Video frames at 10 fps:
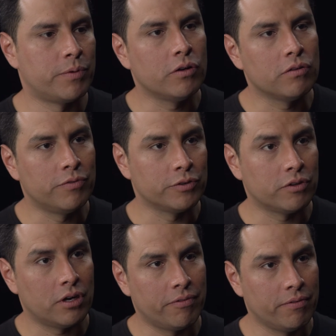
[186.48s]
product
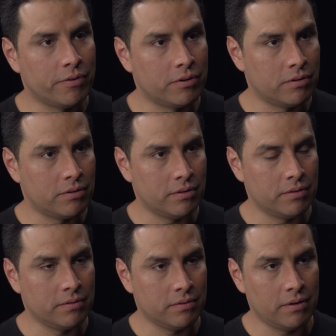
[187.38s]
photography for
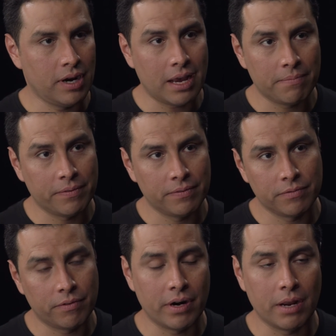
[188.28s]
lab,
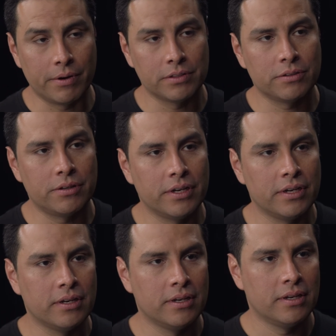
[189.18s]
for laboratory.